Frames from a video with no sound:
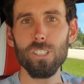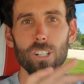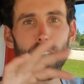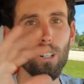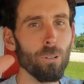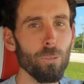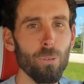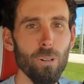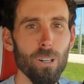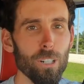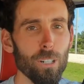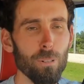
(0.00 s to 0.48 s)

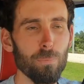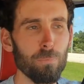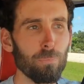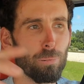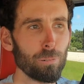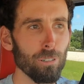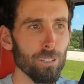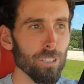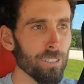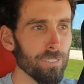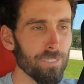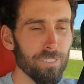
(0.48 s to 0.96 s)
saltwater
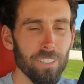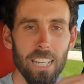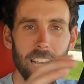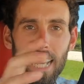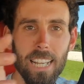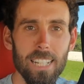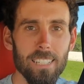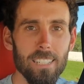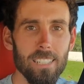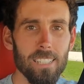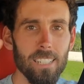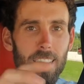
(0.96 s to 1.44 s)
proof
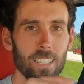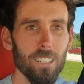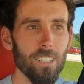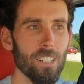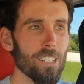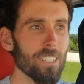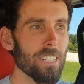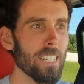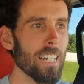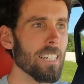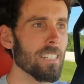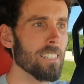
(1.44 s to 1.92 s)
casing and
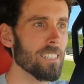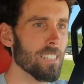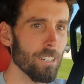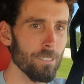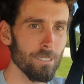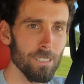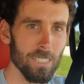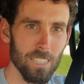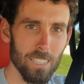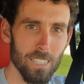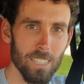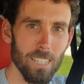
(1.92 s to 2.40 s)
all that,
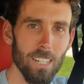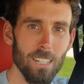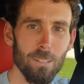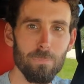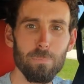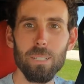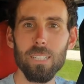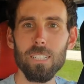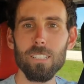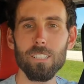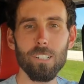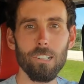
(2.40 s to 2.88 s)
so it's gonna
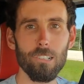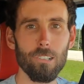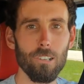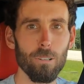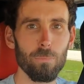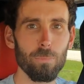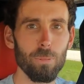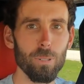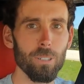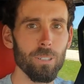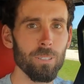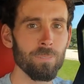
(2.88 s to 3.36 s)
be
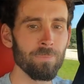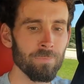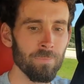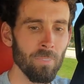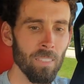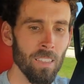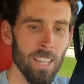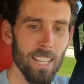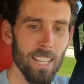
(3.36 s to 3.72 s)
durable.